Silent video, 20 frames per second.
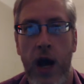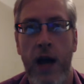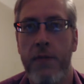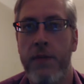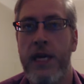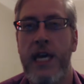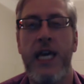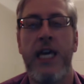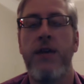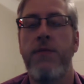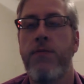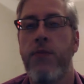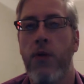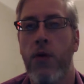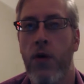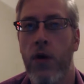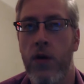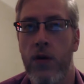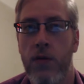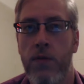upkeep
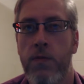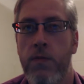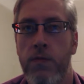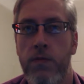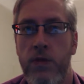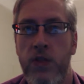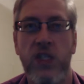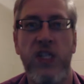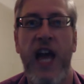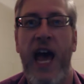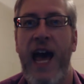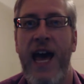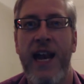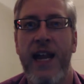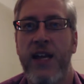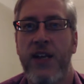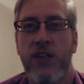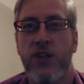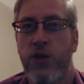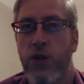or
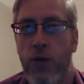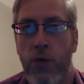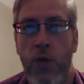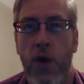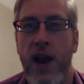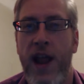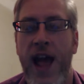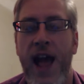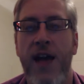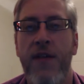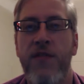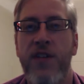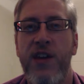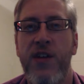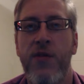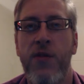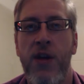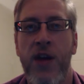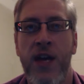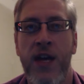status or what have
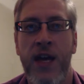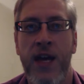you.